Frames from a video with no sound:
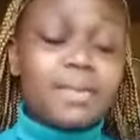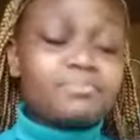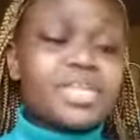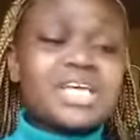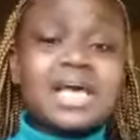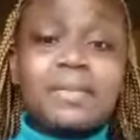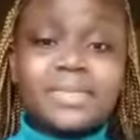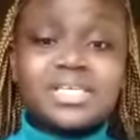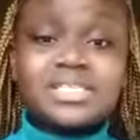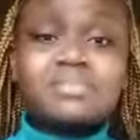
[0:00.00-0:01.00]
does a
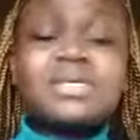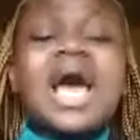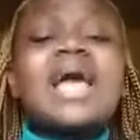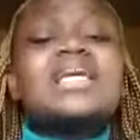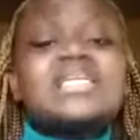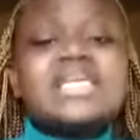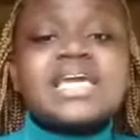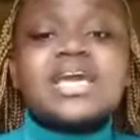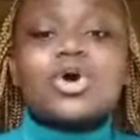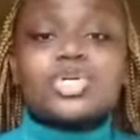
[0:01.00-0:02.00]
missteps, he
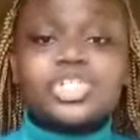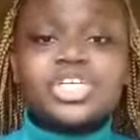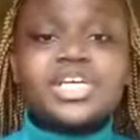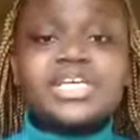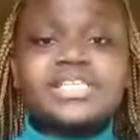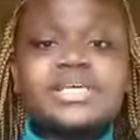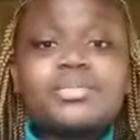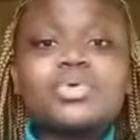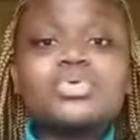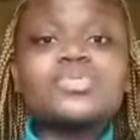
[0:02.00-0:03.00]
or she is someone
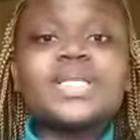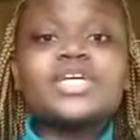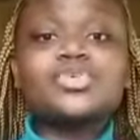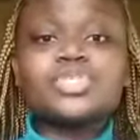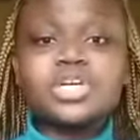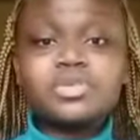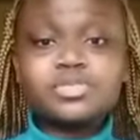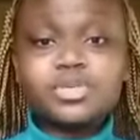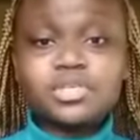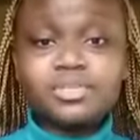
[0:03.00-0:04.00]
who is willing to take
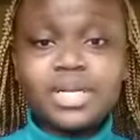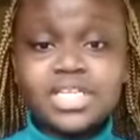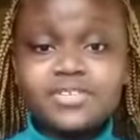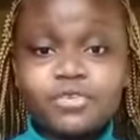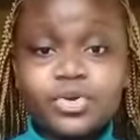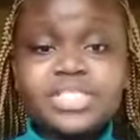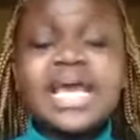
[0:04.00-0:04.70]
responsibility for it